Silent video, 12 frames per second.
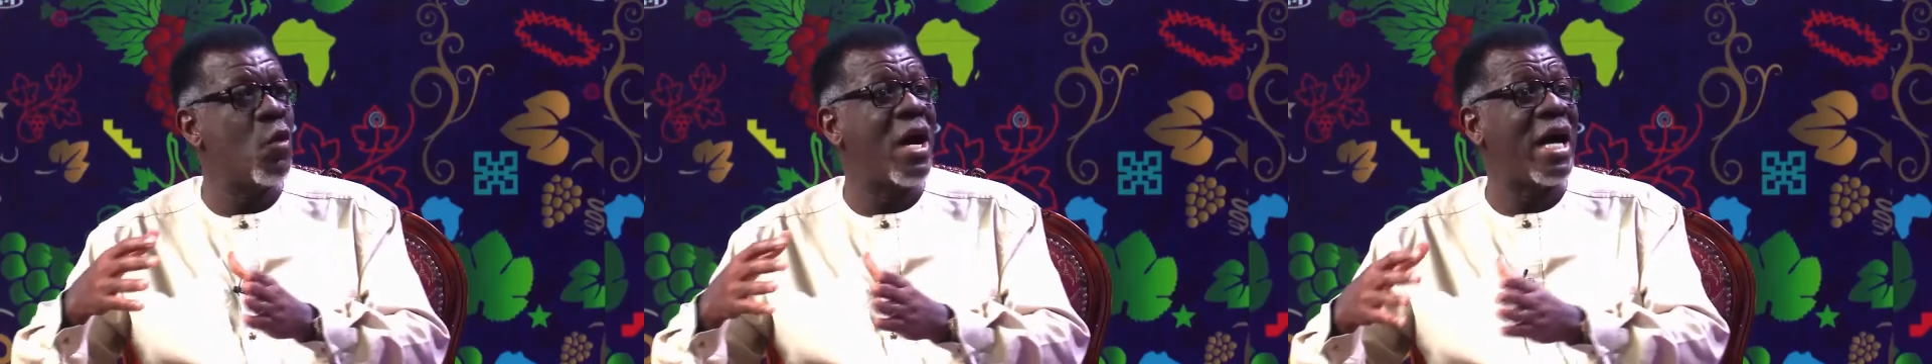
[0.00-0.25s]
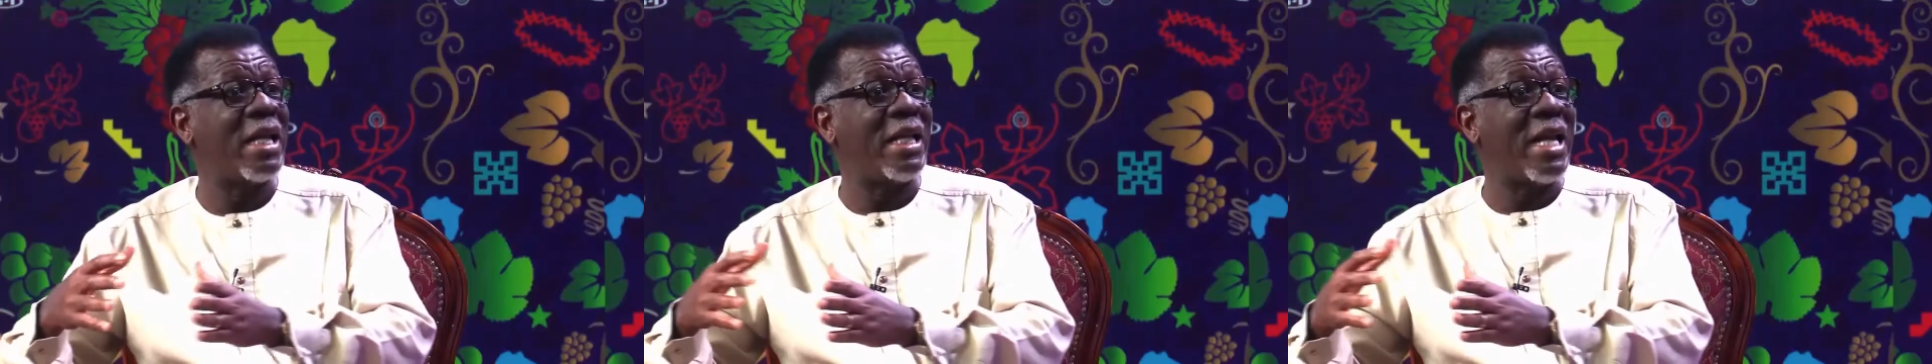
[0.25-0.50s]

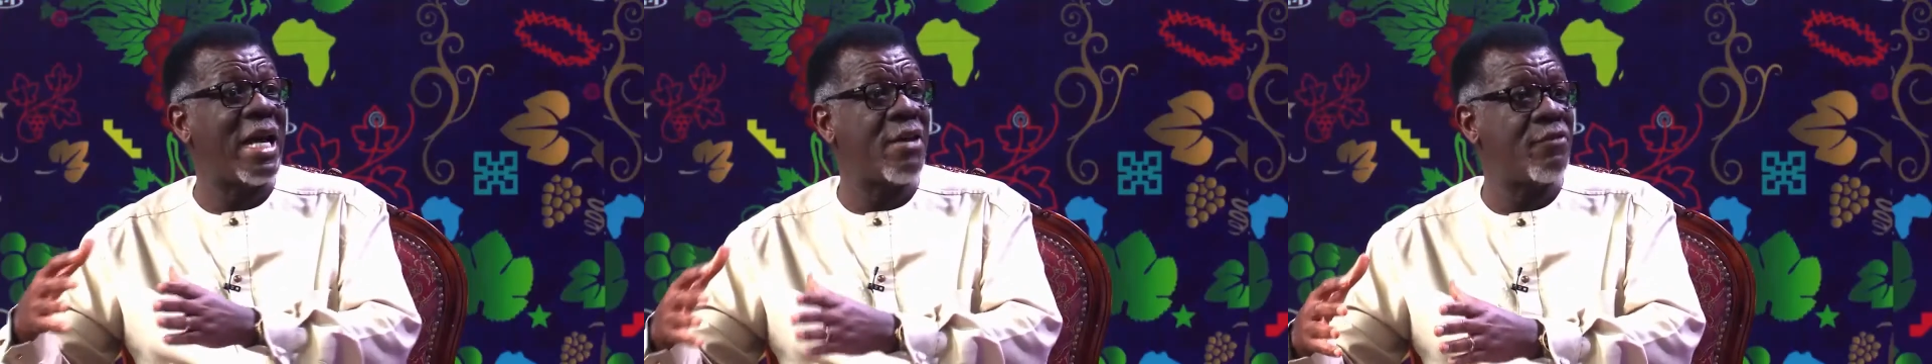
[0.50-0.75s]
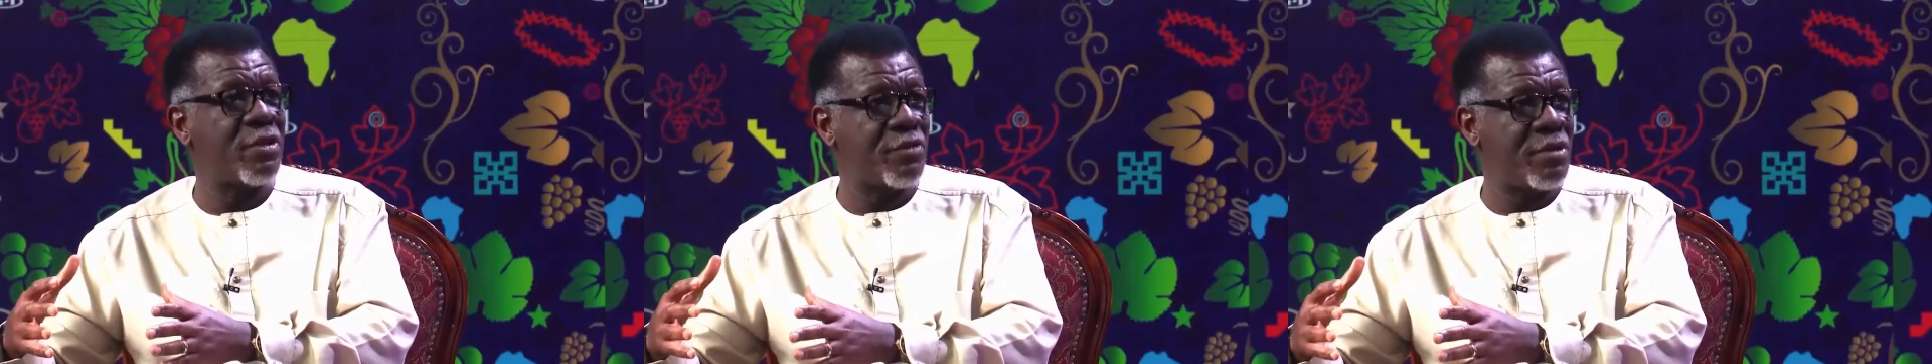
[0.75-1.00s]
are
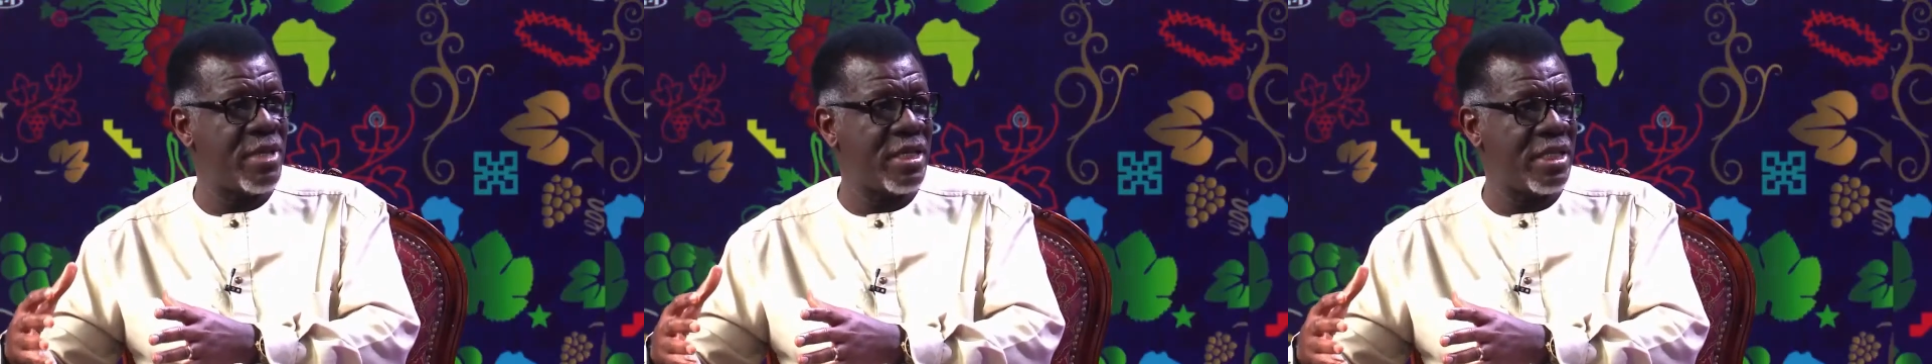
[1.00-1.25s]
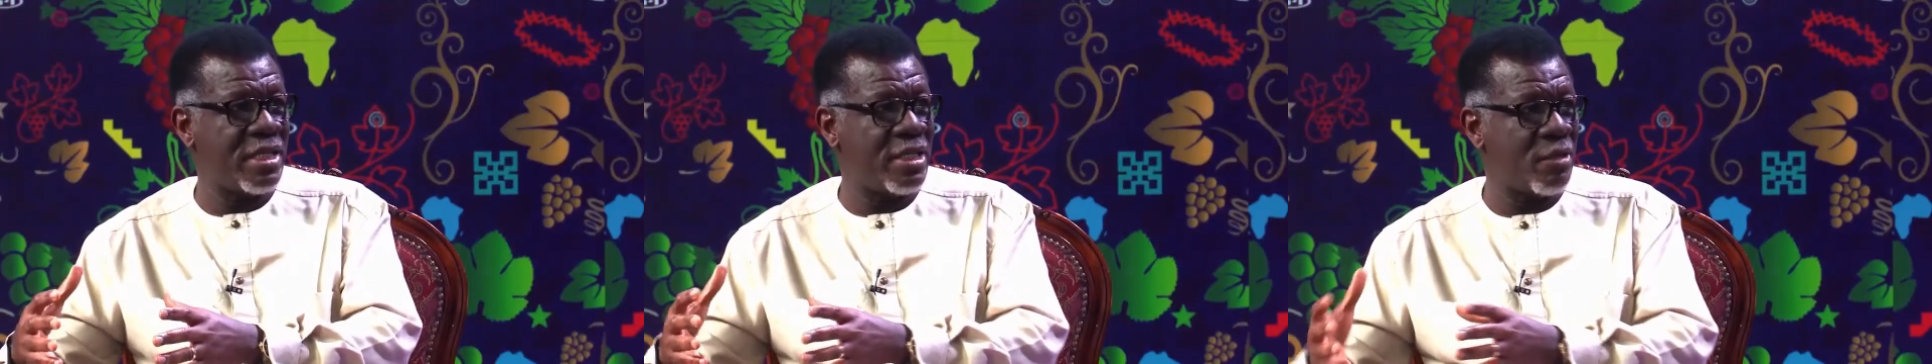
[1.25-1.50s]
alive and
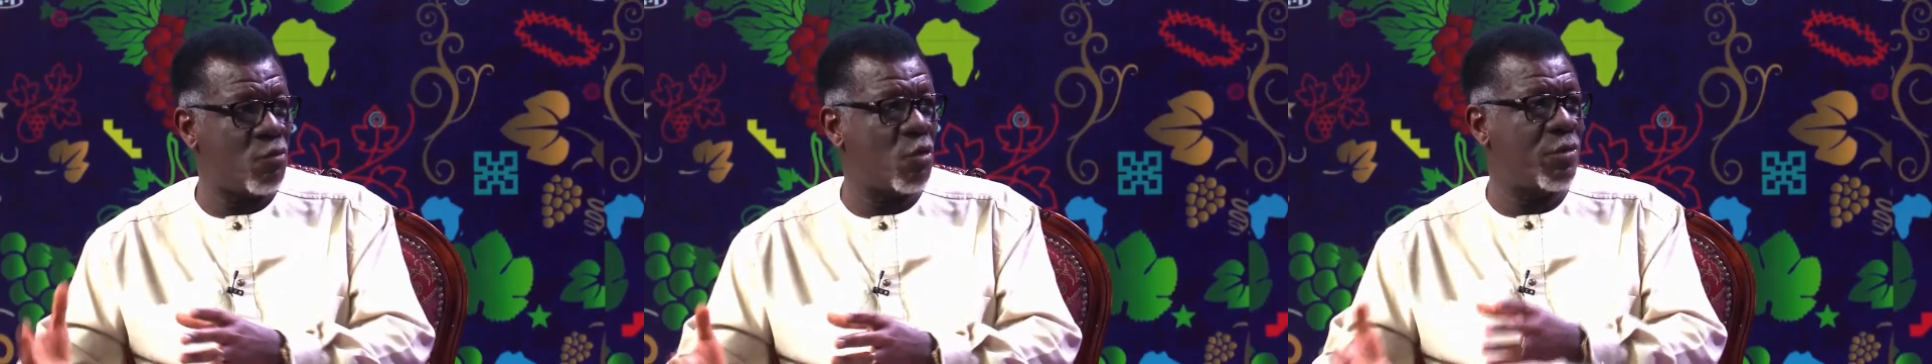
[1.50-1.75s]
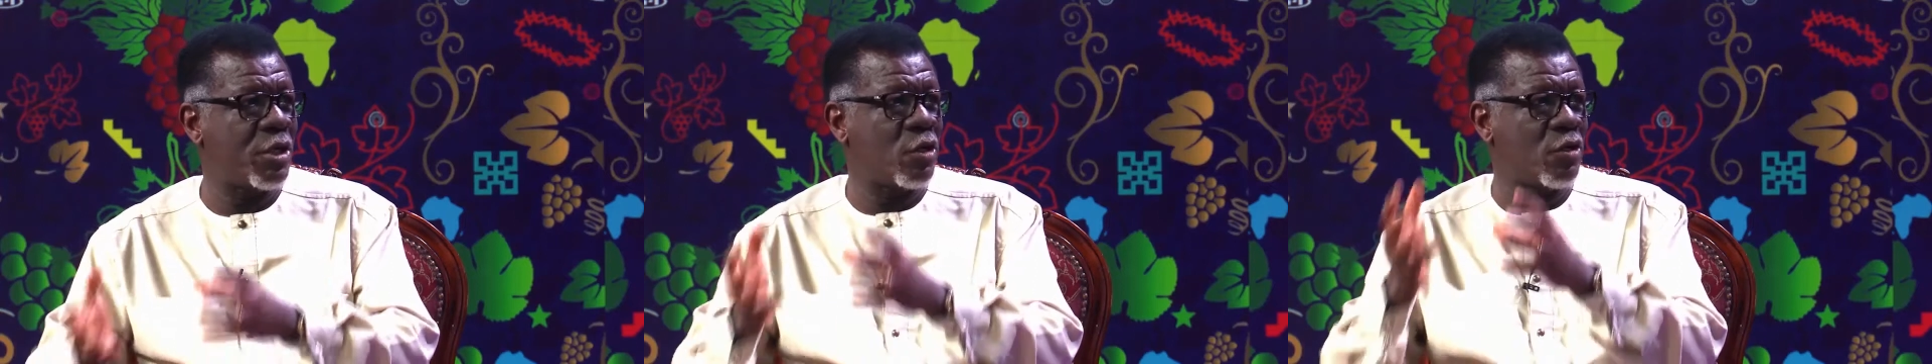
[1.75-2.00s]
remain in him will
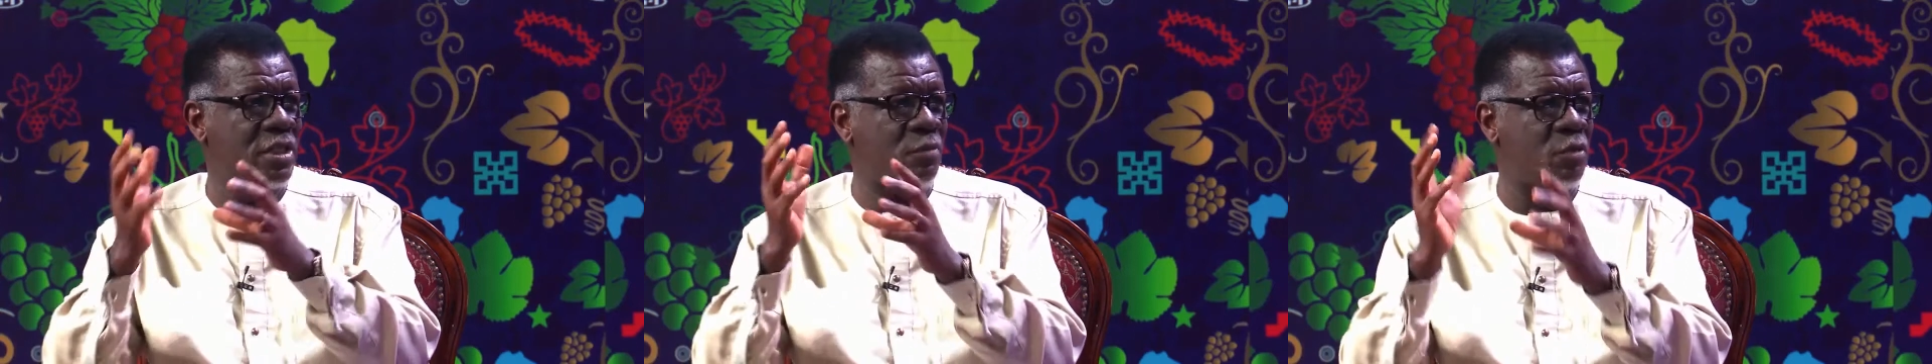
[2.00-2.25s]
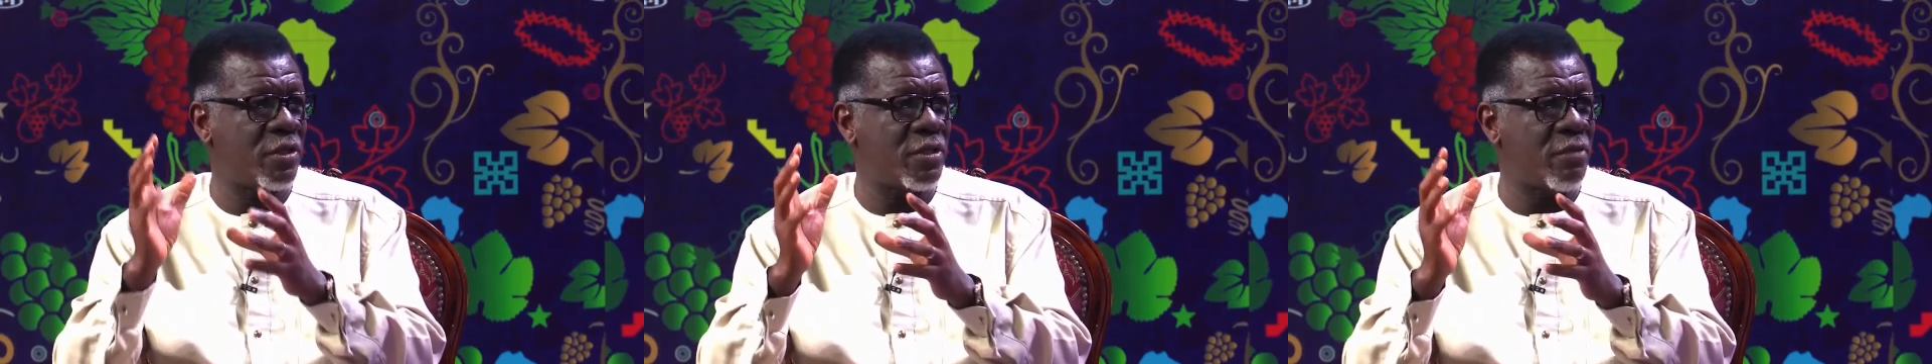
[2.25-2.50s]
be caught
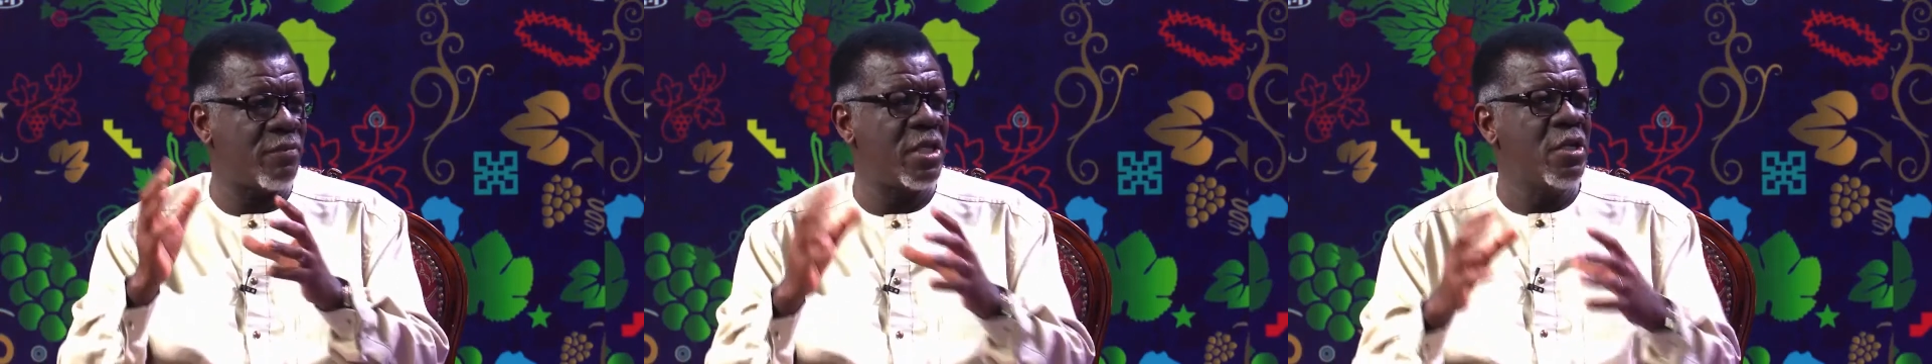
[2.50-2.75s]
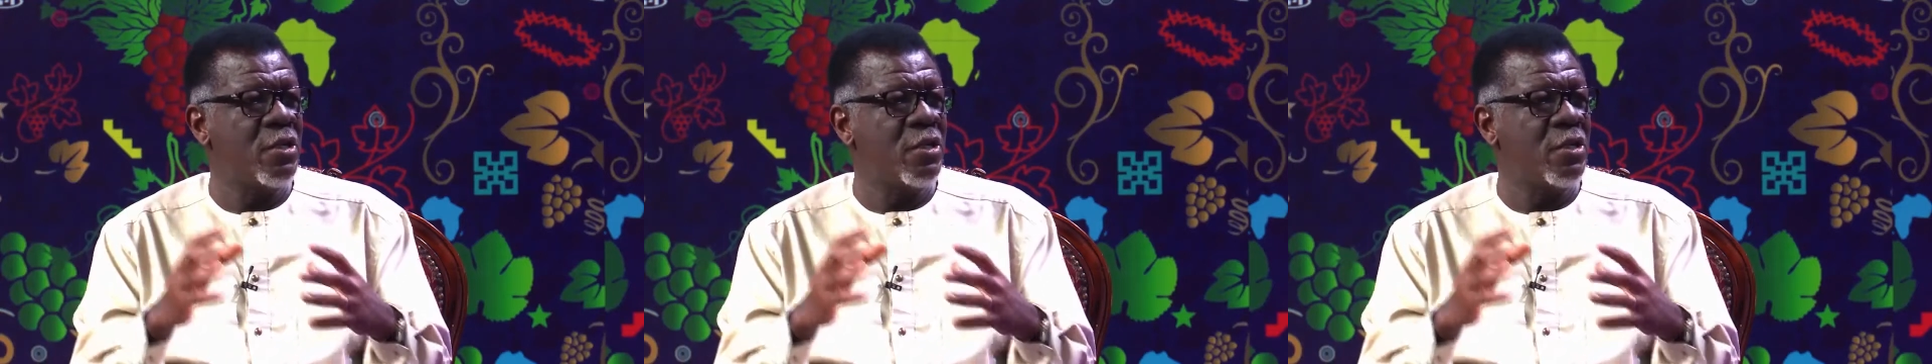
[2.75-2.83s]
up with him.